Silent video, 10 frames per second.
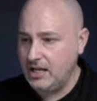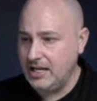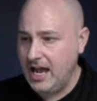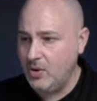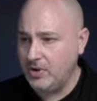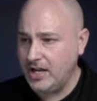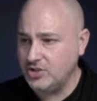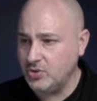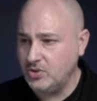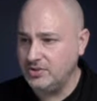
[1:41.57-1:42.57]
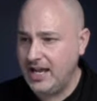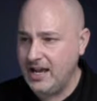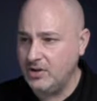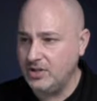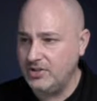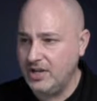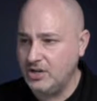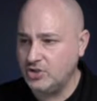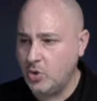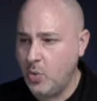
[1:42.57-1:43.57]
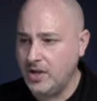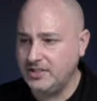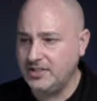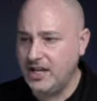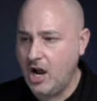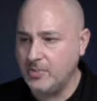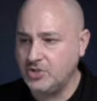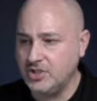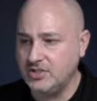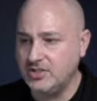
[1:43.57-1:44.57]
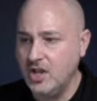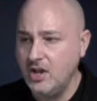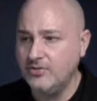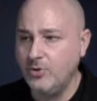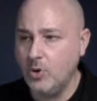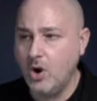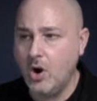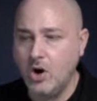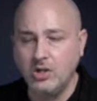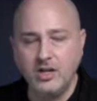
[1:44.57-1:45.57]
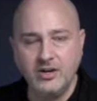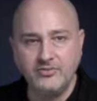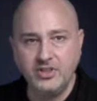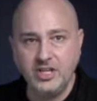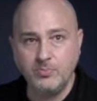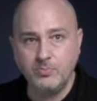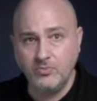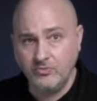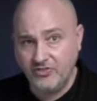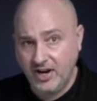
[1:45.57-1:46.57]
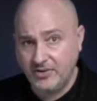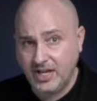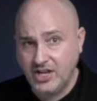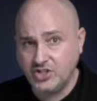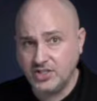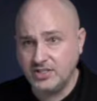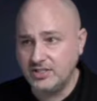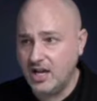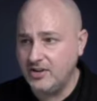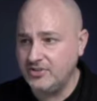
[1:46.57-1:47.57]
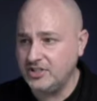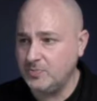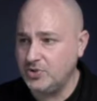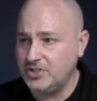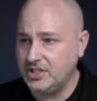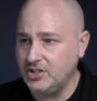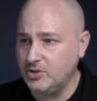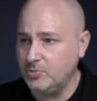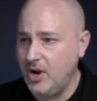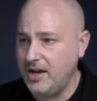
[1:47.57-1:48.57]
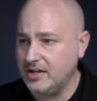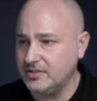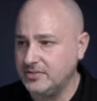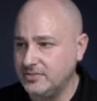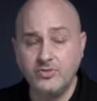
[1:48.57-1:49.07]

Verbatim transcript: now when I scroll down, there's quantity options for all of the variations of this particular product.